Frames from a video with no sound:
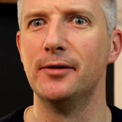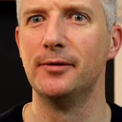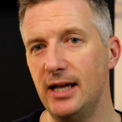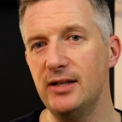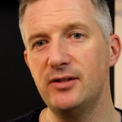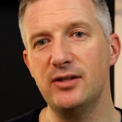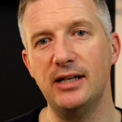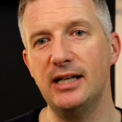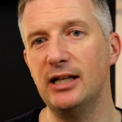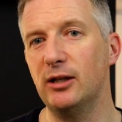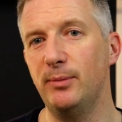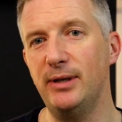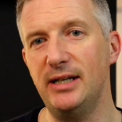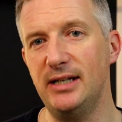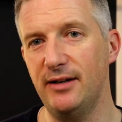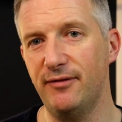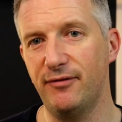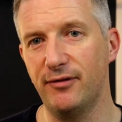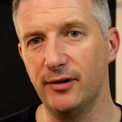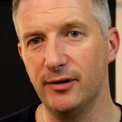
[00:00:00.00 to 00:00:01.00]
It's a little bit
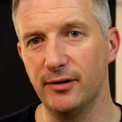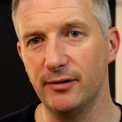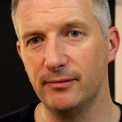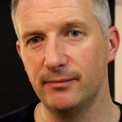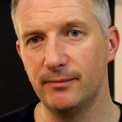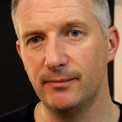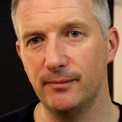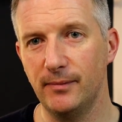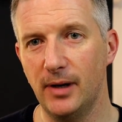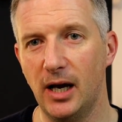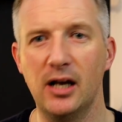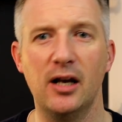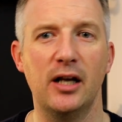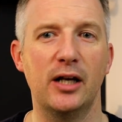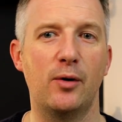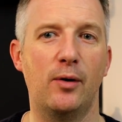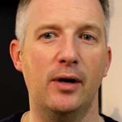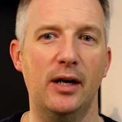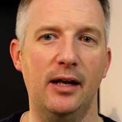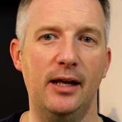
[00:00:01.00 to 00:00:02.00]
different, and I
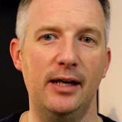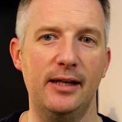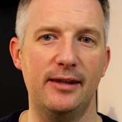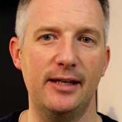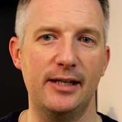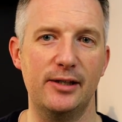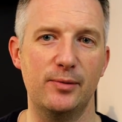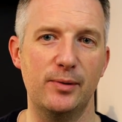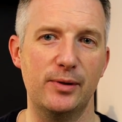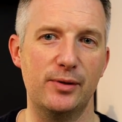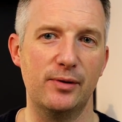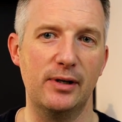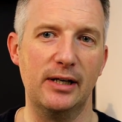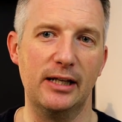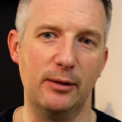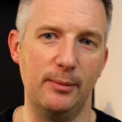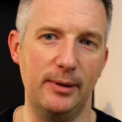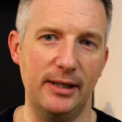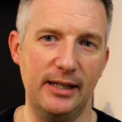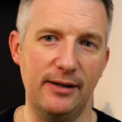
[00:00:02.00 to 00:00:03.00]
quite like things which are a
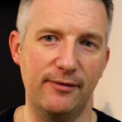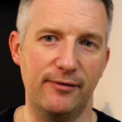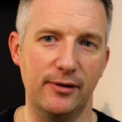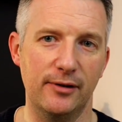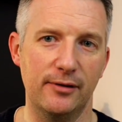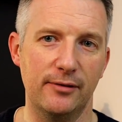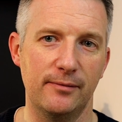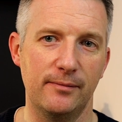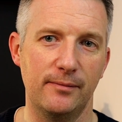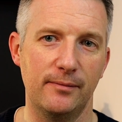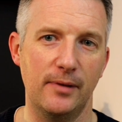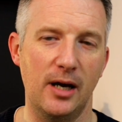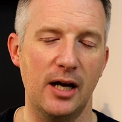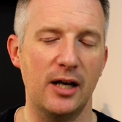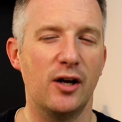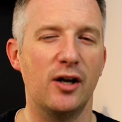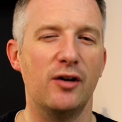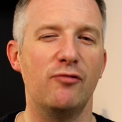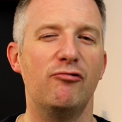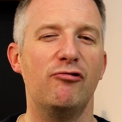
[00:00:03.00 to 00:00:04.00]
little bit different,
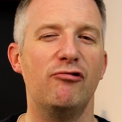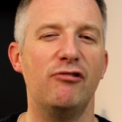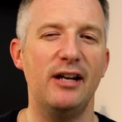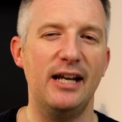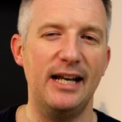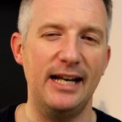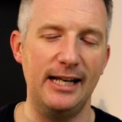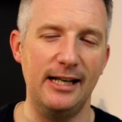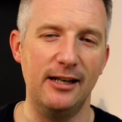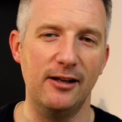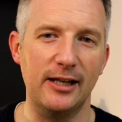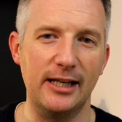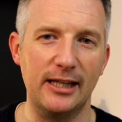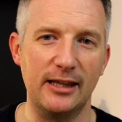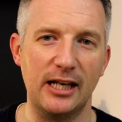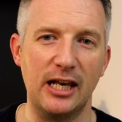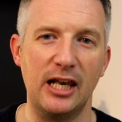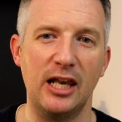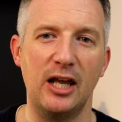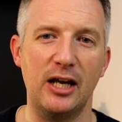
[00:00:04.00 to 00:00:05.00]
and I really like
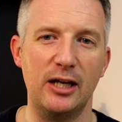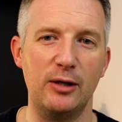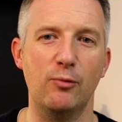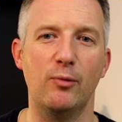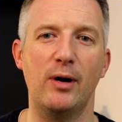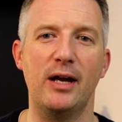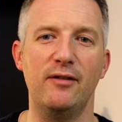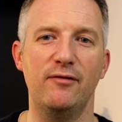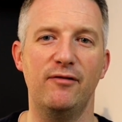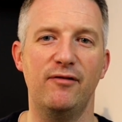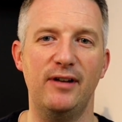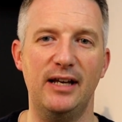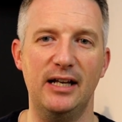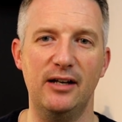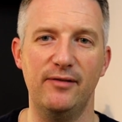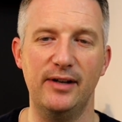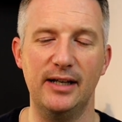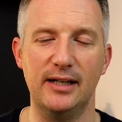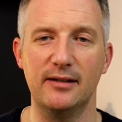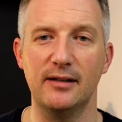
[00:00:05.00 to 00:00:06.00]
the lightweight
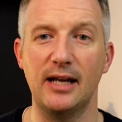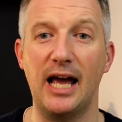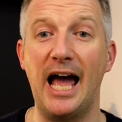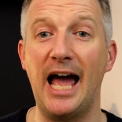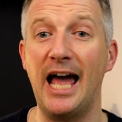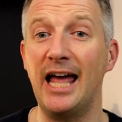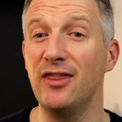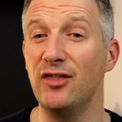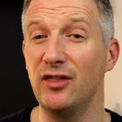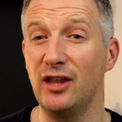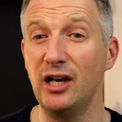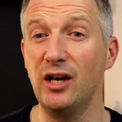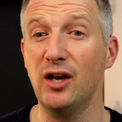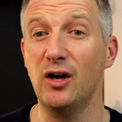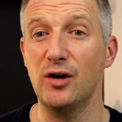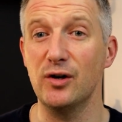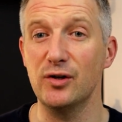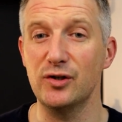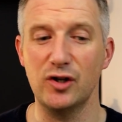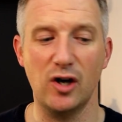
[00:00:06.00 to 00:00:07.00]
feel of it and the
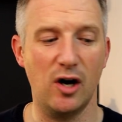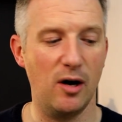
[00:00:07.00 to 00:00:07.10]
large